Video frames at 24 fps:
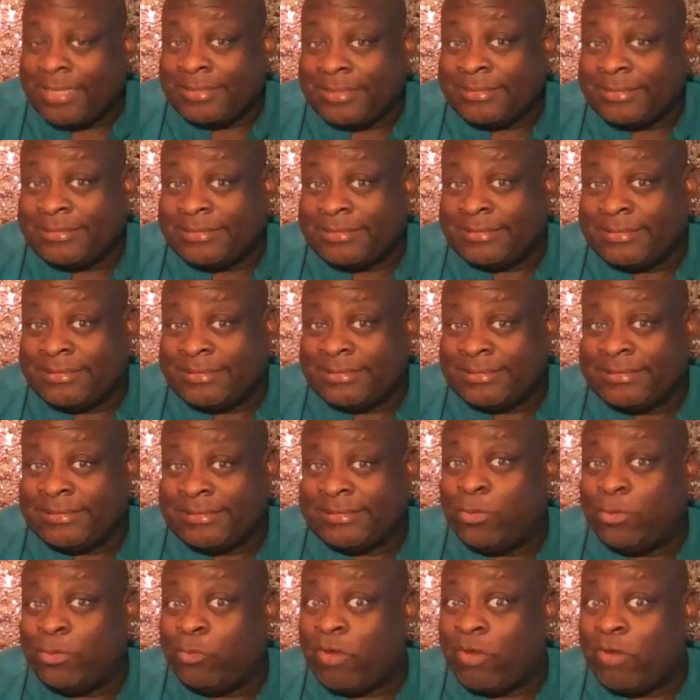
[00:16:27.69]
A
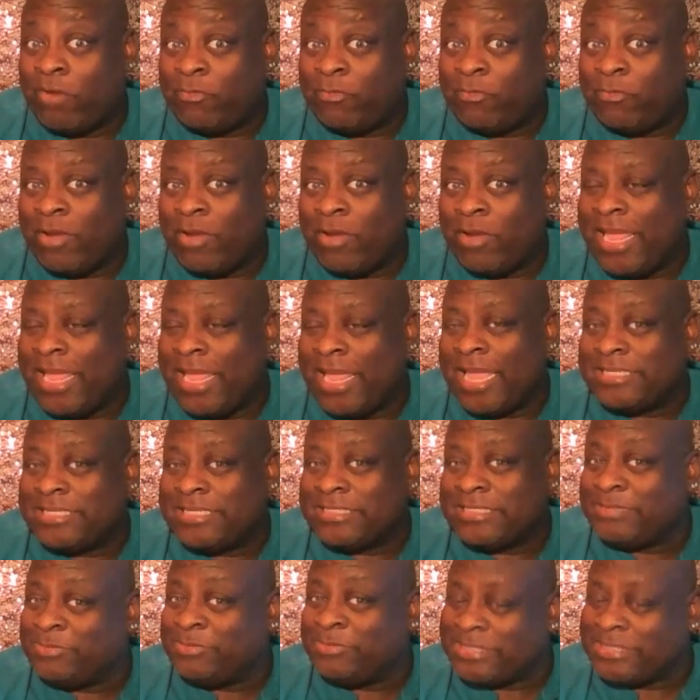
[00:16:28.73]
little rough around the
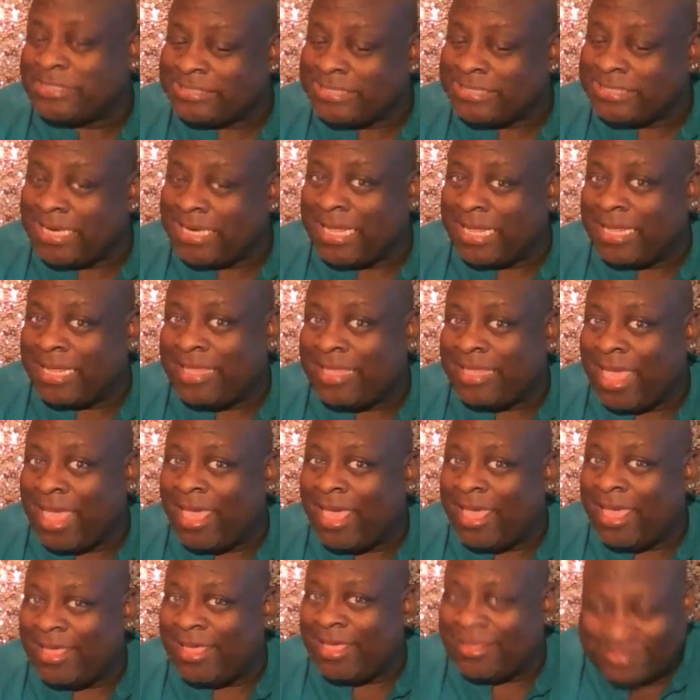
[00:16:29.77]
edges, Miss Slick.
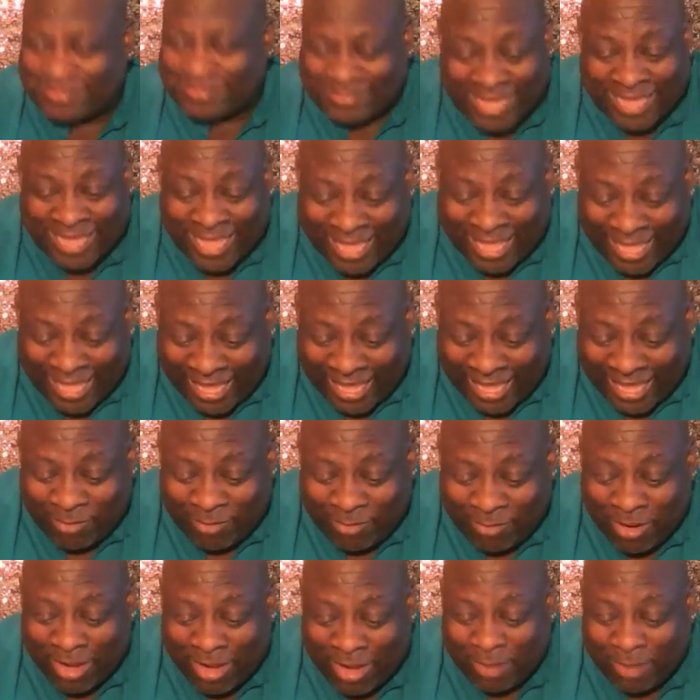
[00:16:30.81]
Yes.
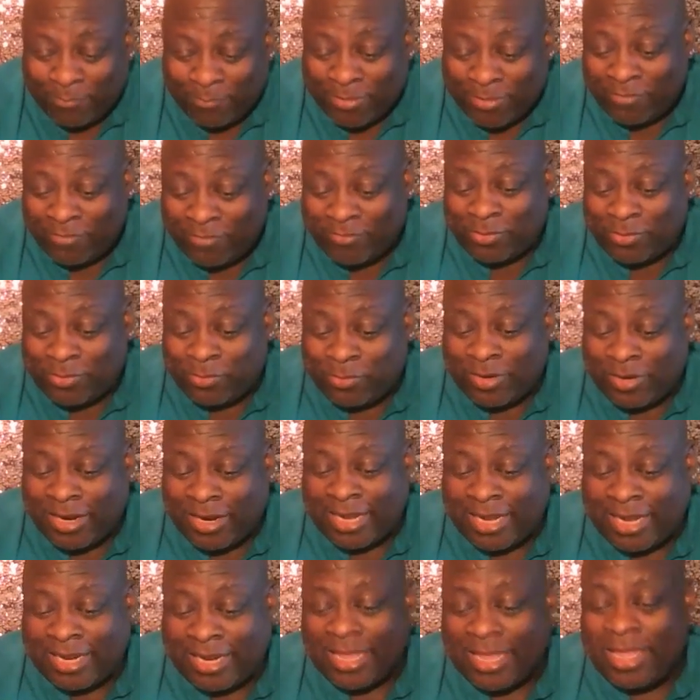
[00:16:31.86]
Anyway, moving on,
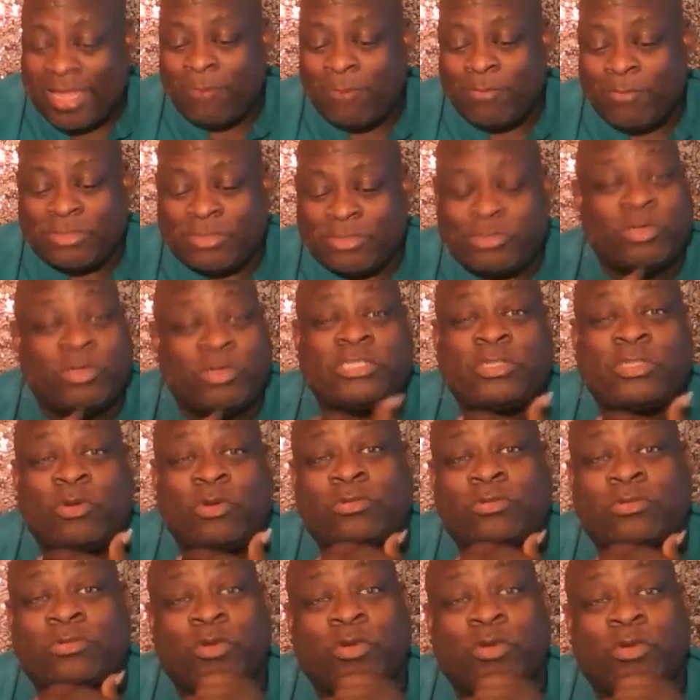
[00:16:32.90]
honey. But Trish
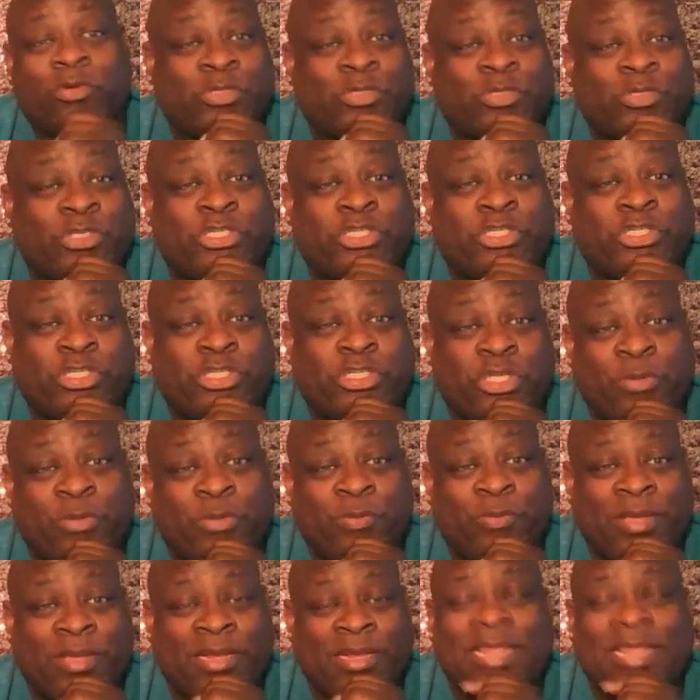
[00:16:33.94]
looked real
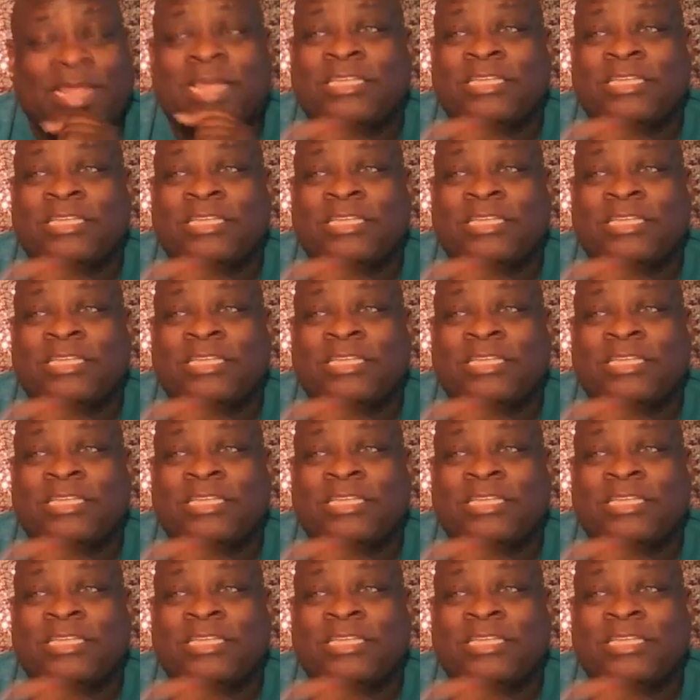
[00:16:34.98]
stupid.